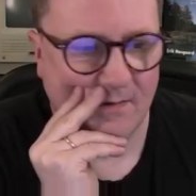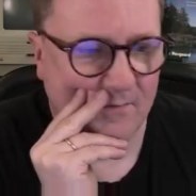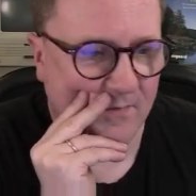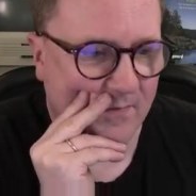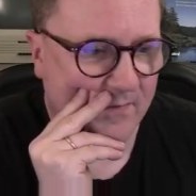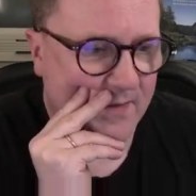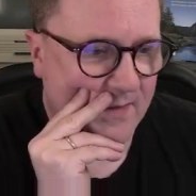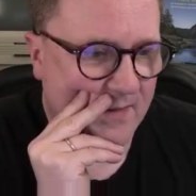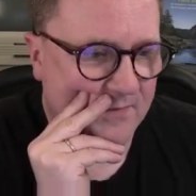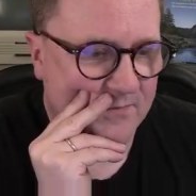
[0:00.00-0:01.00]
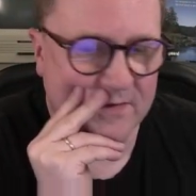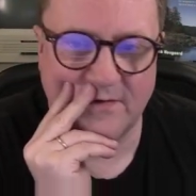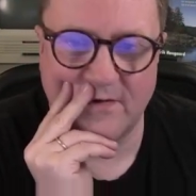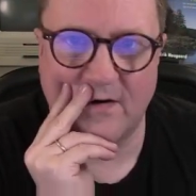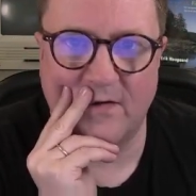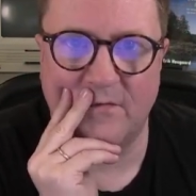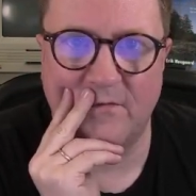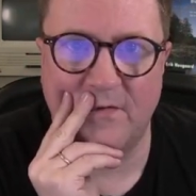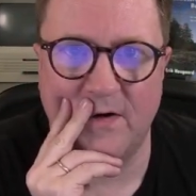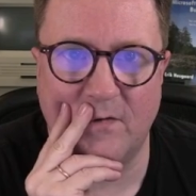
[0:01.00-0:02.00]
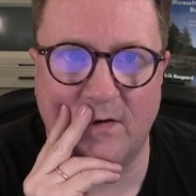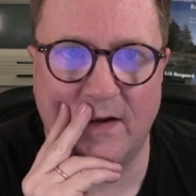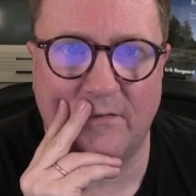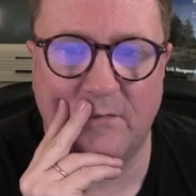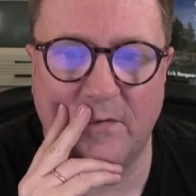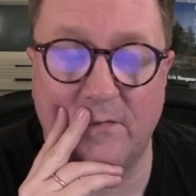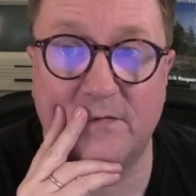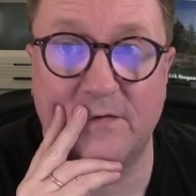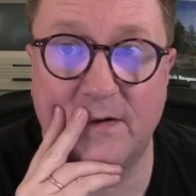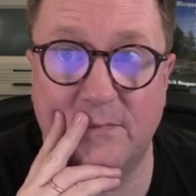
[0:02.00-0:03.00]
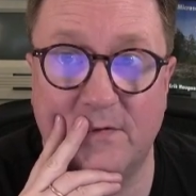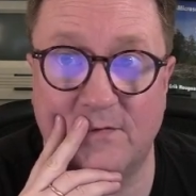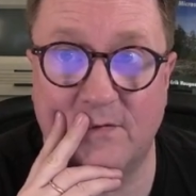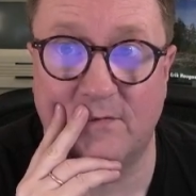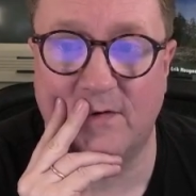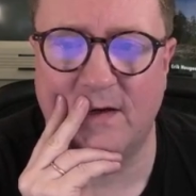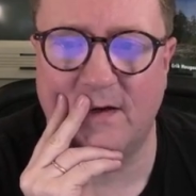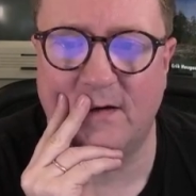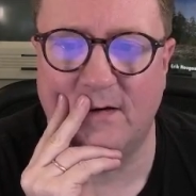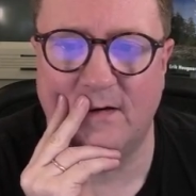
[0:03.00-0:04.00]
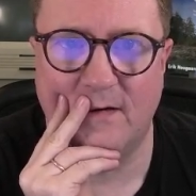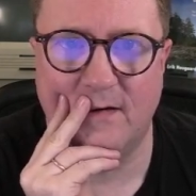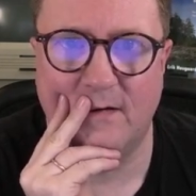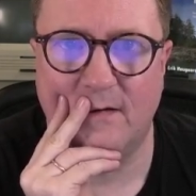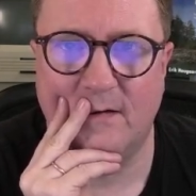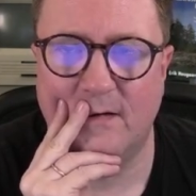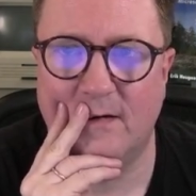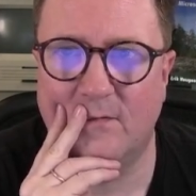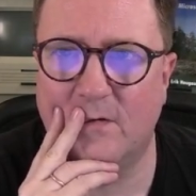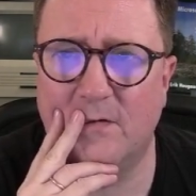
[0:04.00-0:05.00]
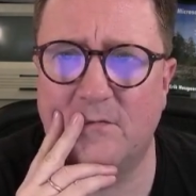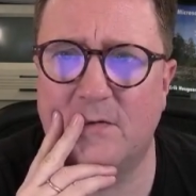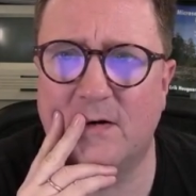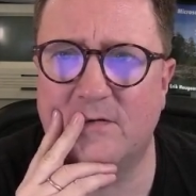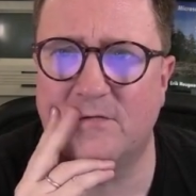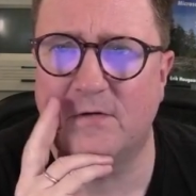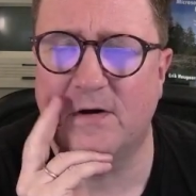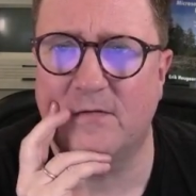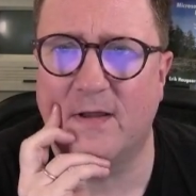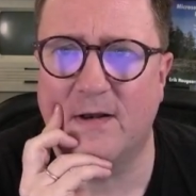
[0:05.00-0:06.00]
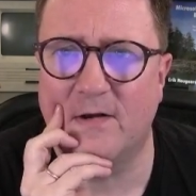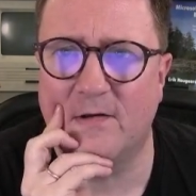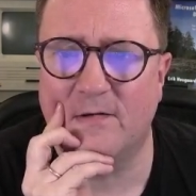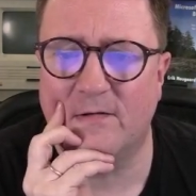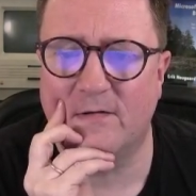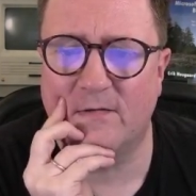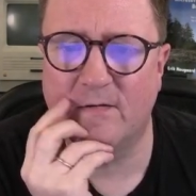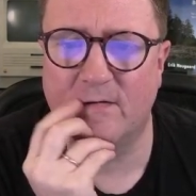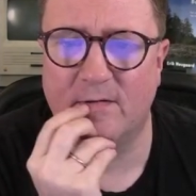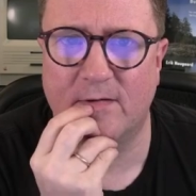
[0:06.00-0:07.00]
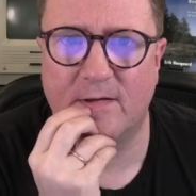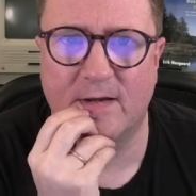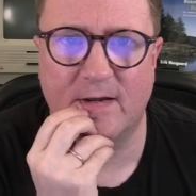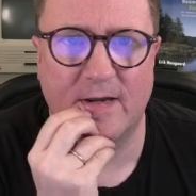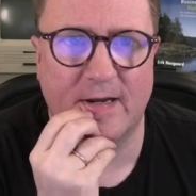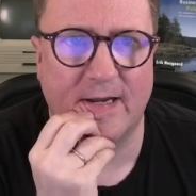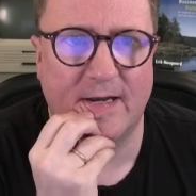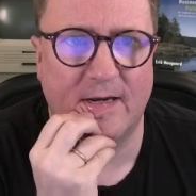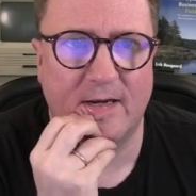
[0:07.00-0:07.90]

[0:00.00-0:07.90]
For the interest of video length, we'll skip the survey. I wonder if we can trigger that again.